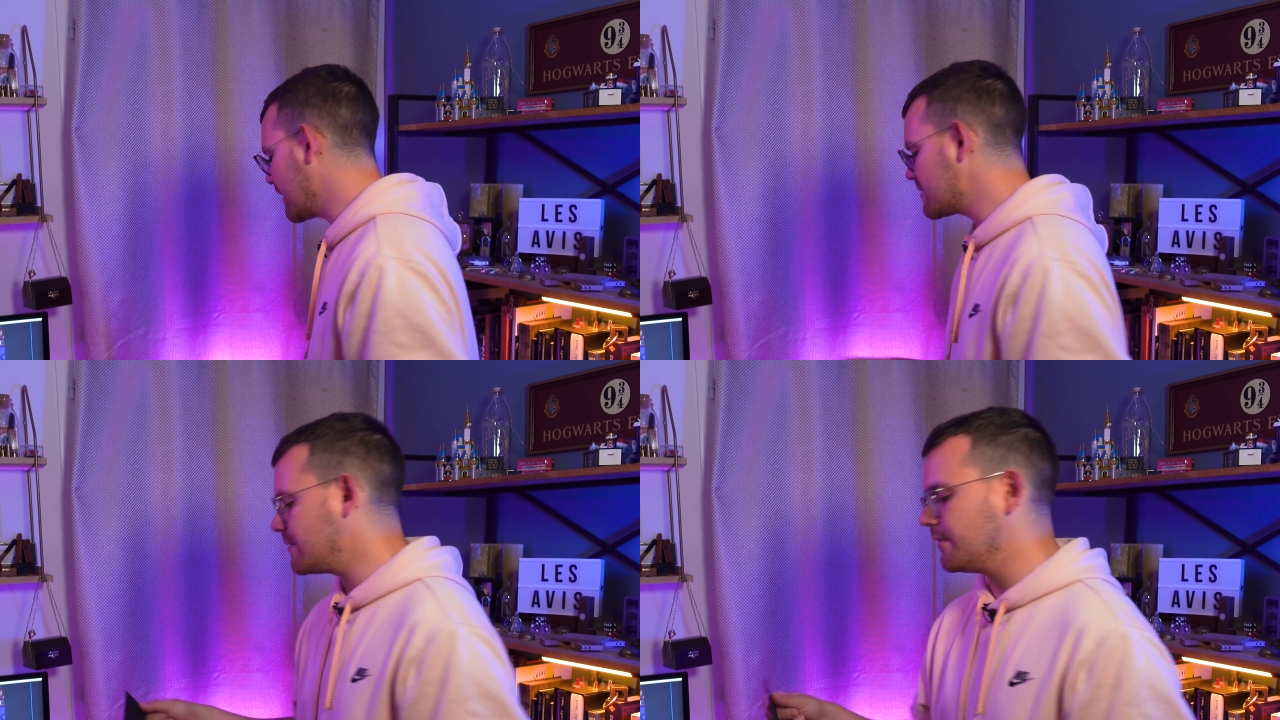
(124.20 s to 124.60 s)

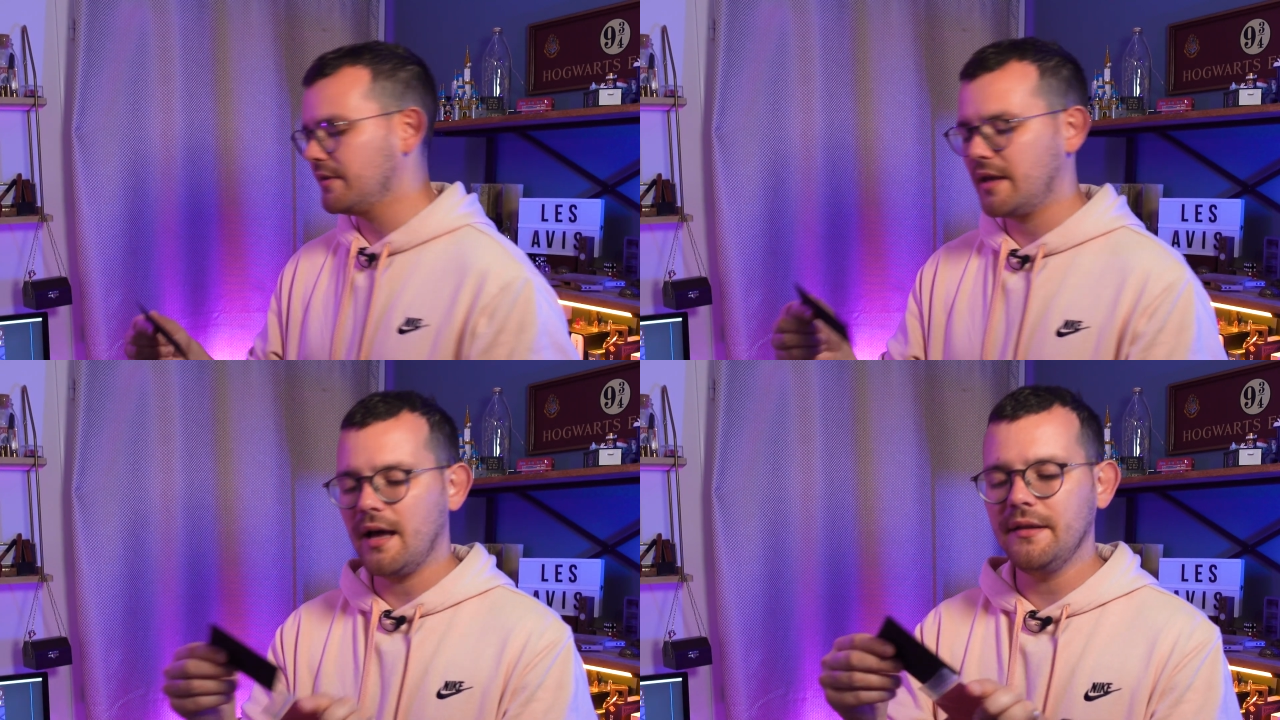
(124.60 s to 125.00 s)
can store
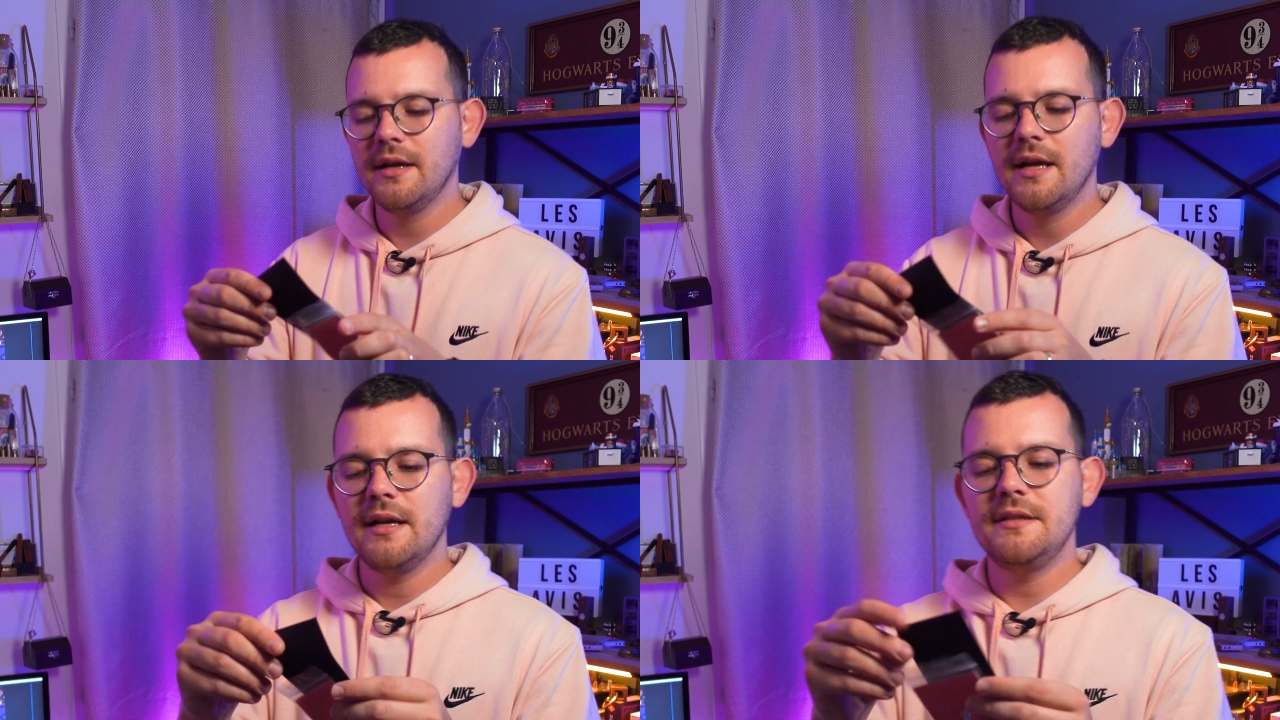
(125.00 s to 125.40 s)
the card,
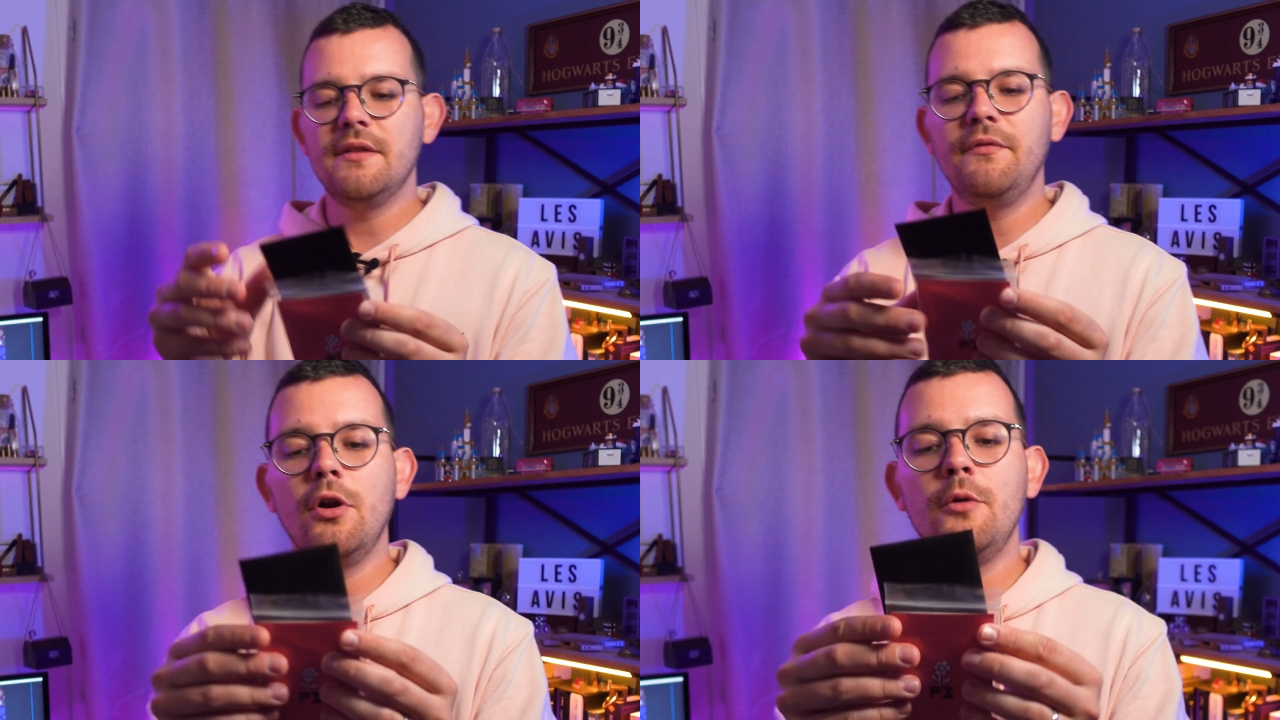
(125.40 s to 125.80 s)
the
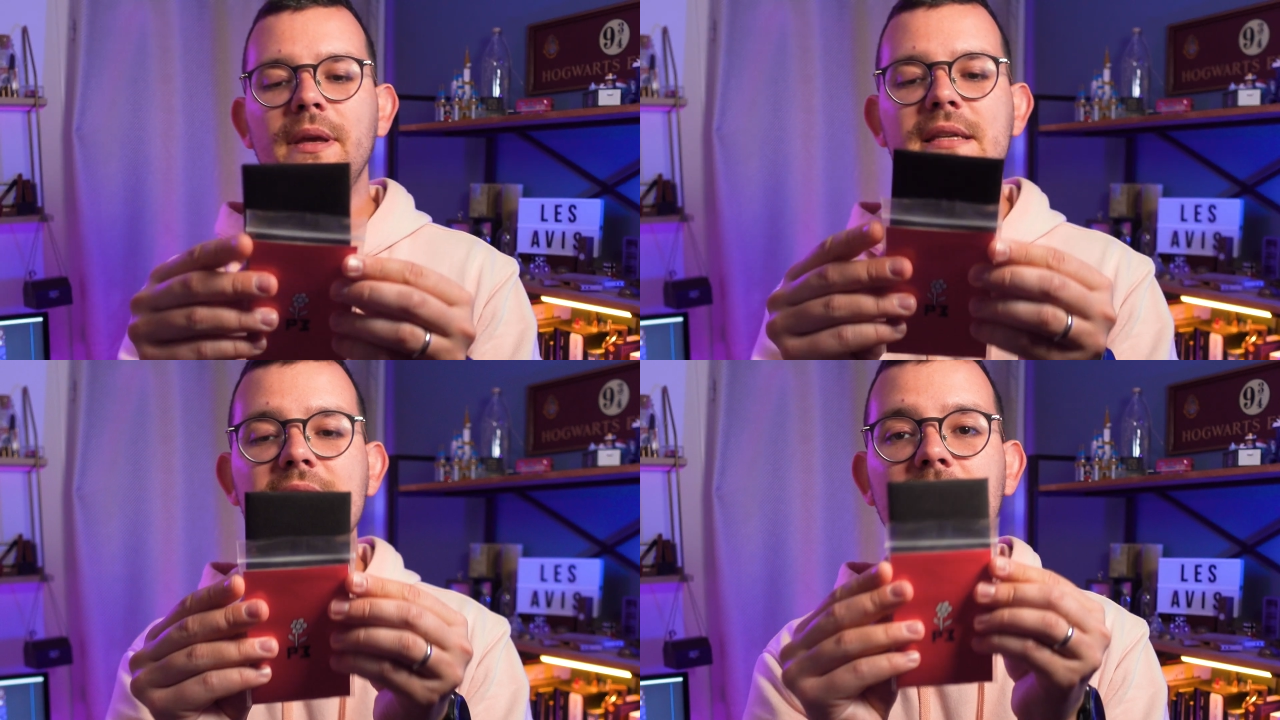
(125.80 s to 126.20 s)
envelope
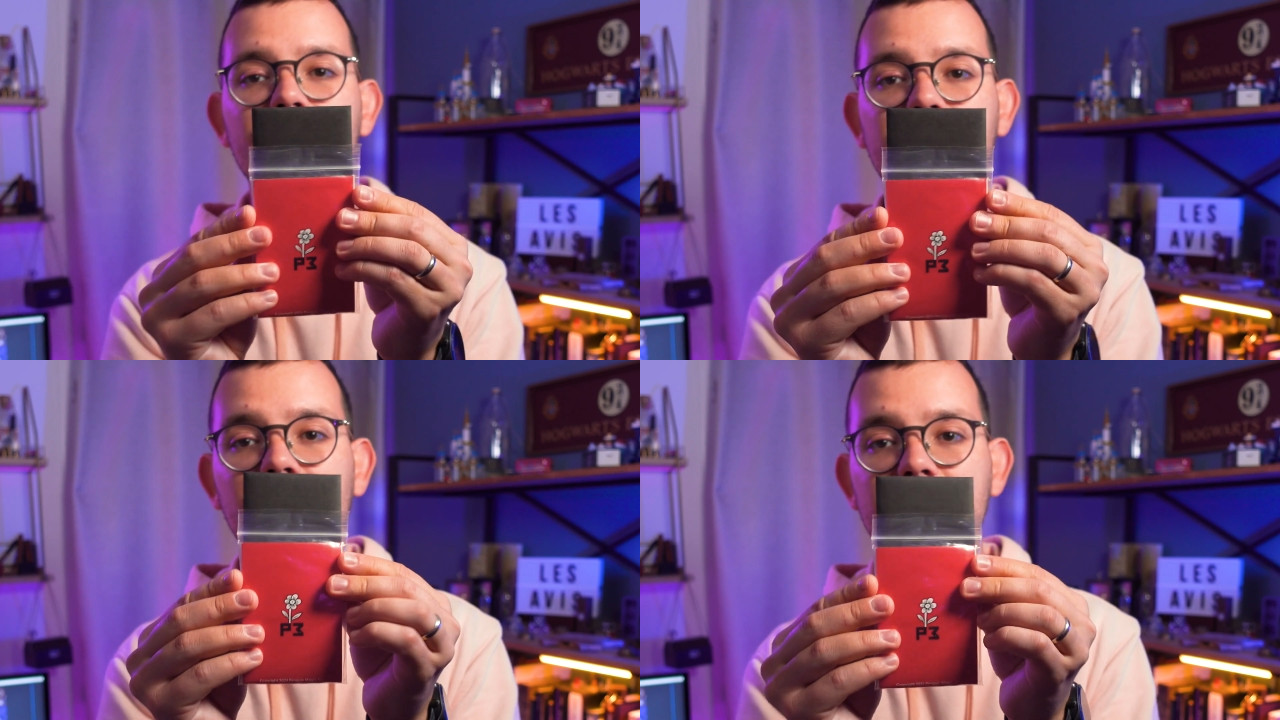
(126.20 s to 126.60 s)
is
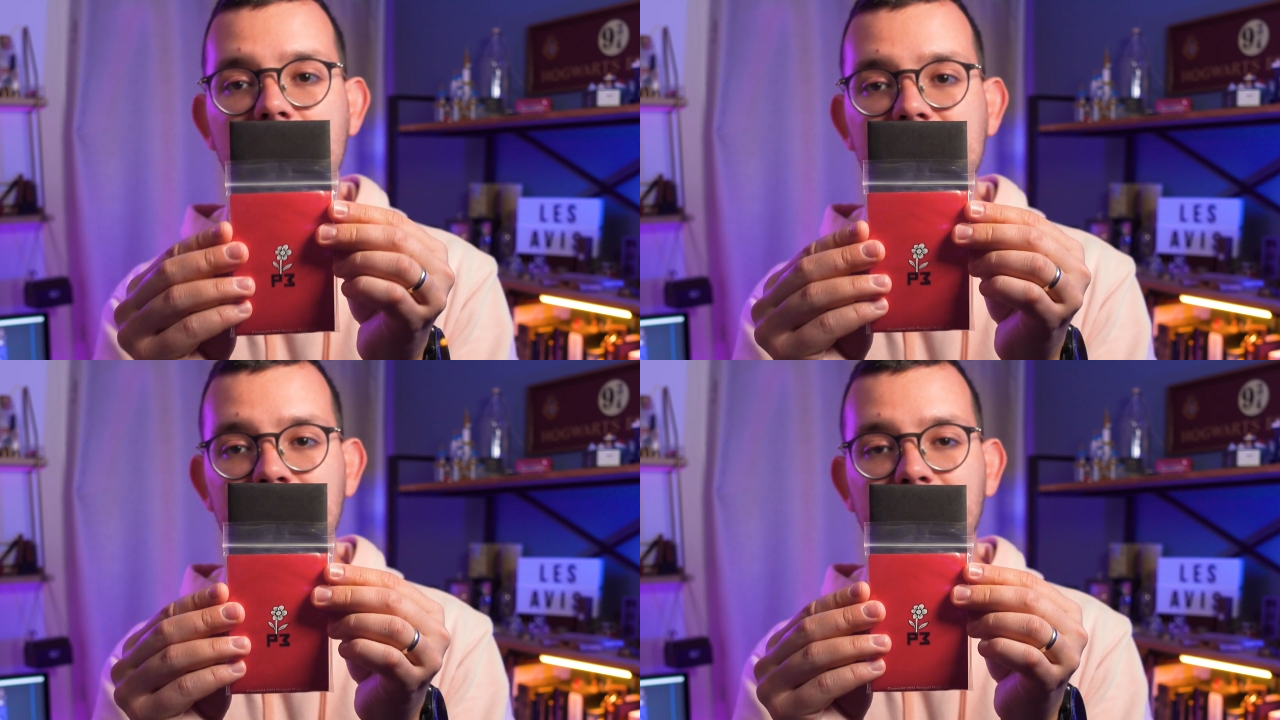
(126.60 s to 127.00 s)
nearly
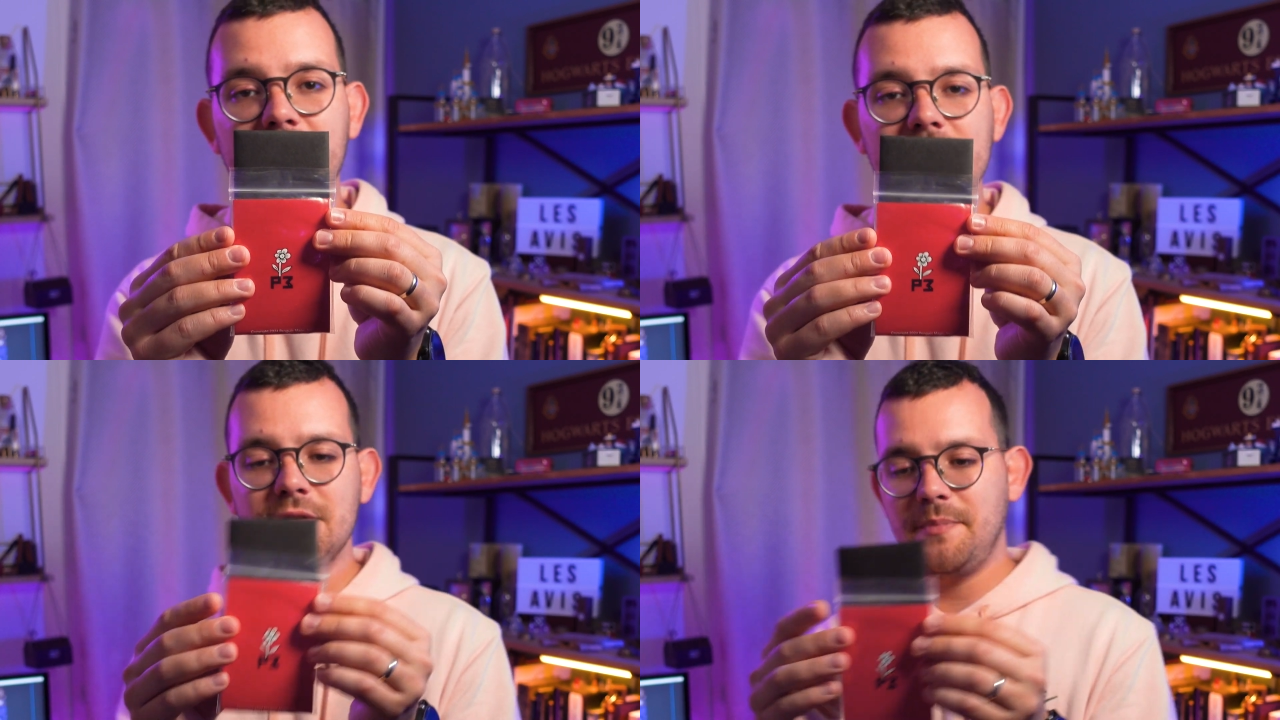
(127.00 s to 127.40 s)
as
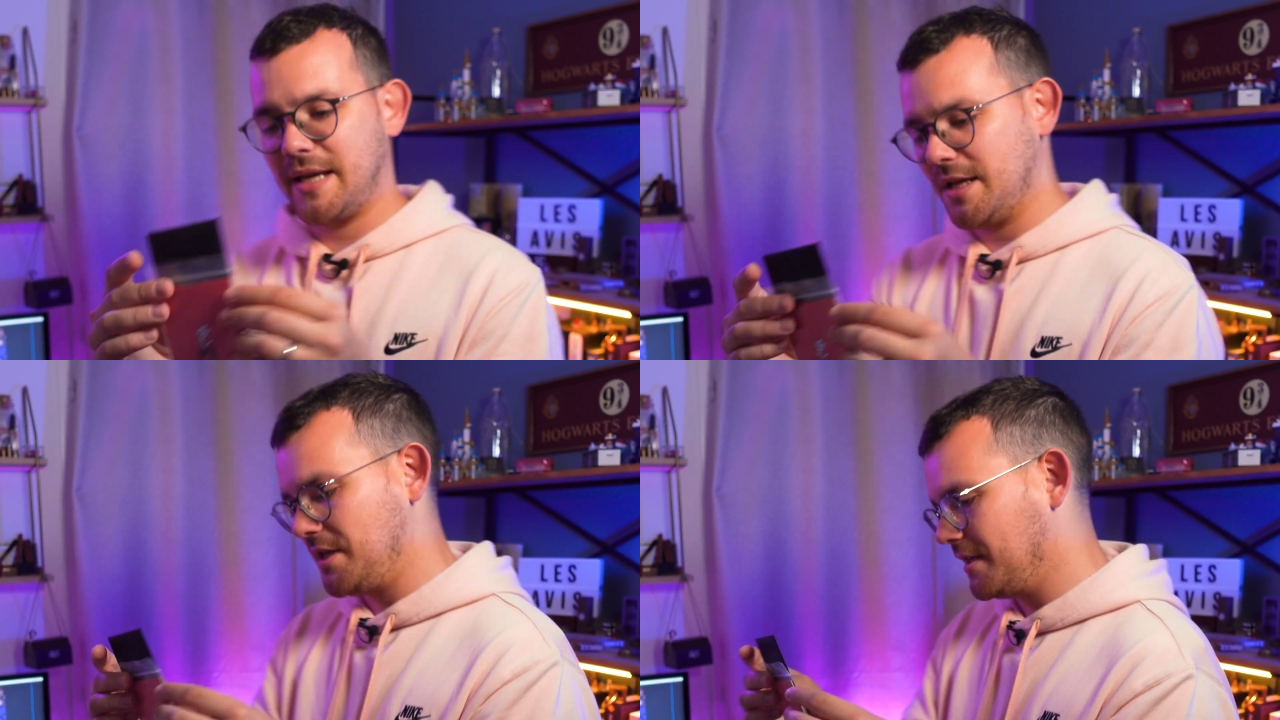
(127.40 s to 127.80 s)
big as the
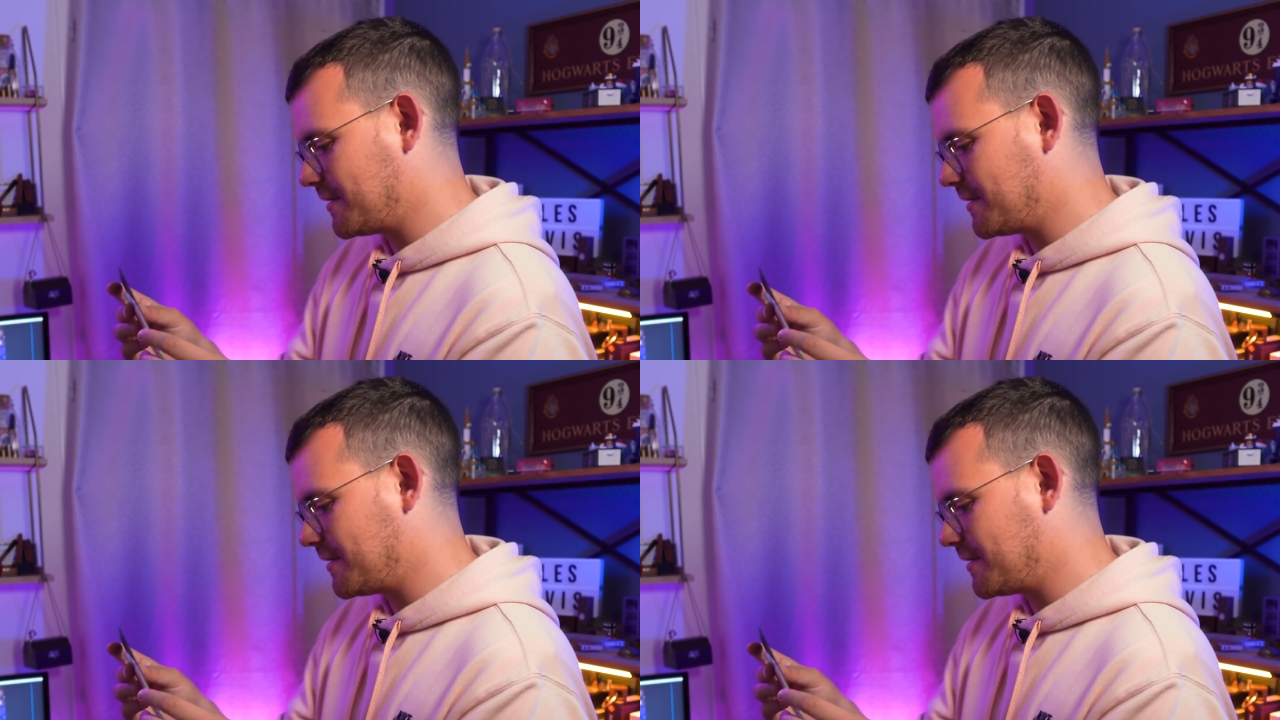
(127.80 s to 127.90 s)
packaging,